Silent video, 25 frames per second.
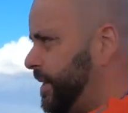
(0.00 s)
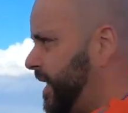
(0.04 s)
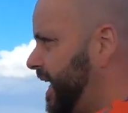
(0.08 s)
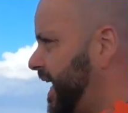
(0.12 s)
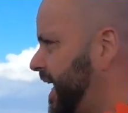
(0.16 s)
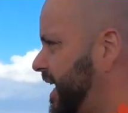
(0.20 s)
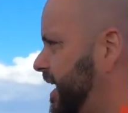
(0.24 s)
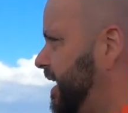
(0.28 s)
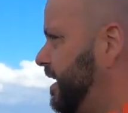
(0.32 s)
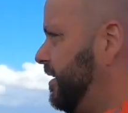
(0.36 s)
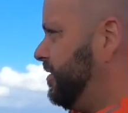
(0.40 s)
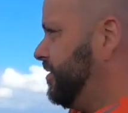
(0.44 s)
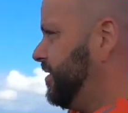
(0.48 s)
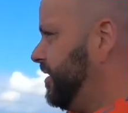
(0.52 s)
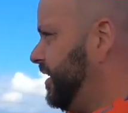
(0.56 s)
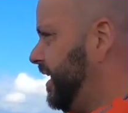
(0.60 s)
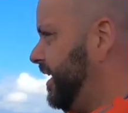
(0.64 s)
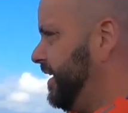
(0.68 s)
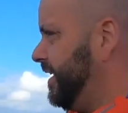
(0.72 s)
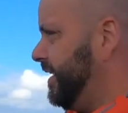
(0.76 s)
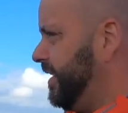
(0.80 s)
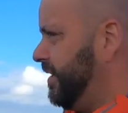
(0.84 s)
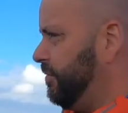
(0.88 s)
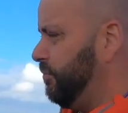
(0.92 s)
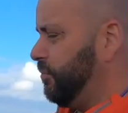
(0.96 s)
I
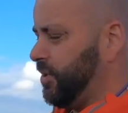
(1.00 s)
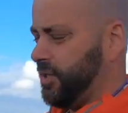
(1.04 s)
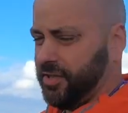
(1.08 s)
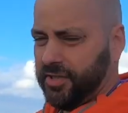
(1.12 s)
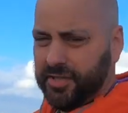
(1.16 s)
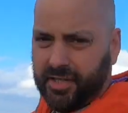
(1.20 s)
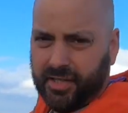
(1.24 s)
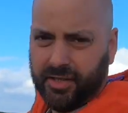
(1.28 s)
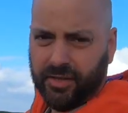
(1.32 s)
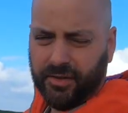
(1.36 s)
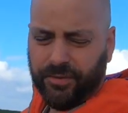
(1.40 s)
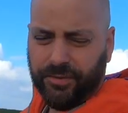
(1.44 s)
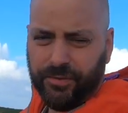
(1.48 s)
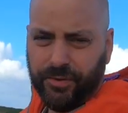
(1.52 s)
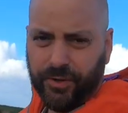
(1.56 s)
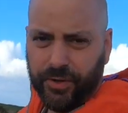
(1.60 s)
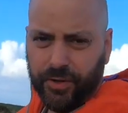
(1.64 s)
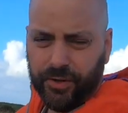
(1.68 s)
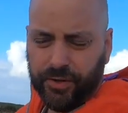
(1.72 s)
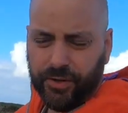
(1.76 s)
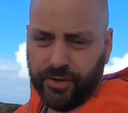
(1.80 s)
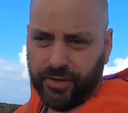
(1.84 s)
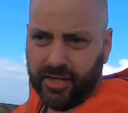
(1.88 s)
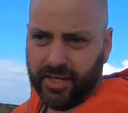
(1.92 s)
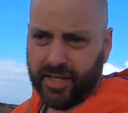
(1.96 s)
obviously want to look
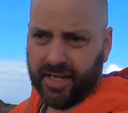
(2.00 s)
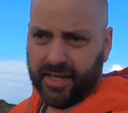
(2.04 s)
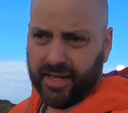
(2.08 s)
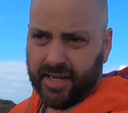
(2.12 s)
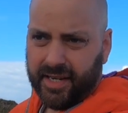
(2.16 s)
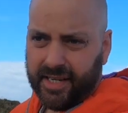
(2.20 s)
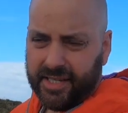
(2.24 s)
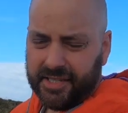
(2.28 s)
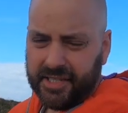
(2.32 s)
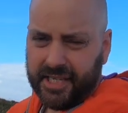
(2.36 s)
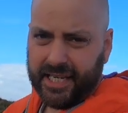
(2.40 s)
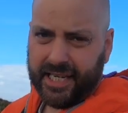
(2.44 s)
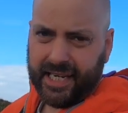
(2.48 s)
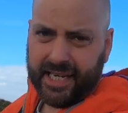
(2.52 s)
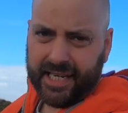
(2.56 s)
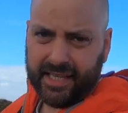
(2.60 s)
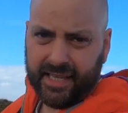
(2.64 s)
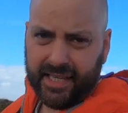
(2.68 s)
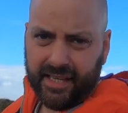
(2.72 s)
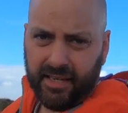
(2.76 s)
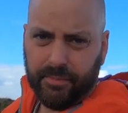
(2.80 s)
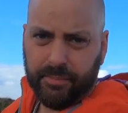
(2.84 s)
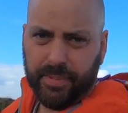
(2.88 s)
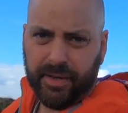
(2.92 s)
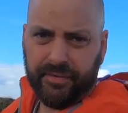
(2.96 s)
for a cheeky
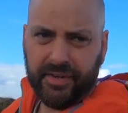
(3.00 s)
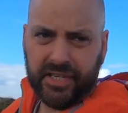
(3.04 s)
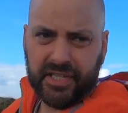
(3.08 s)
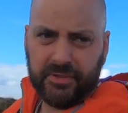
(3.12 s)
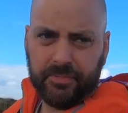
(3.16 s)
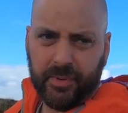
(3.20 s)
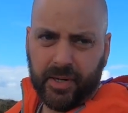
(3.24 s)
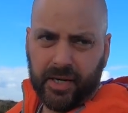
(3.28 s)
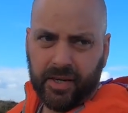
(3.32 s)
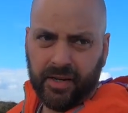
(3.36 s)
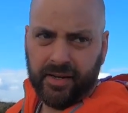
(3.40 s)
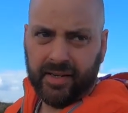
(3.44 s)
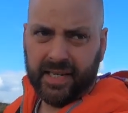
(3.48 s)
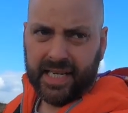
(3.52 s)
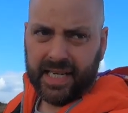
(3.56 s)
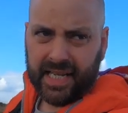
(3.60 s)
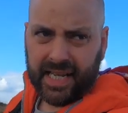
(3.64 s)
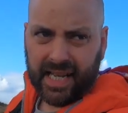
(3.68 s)
little bivy spot.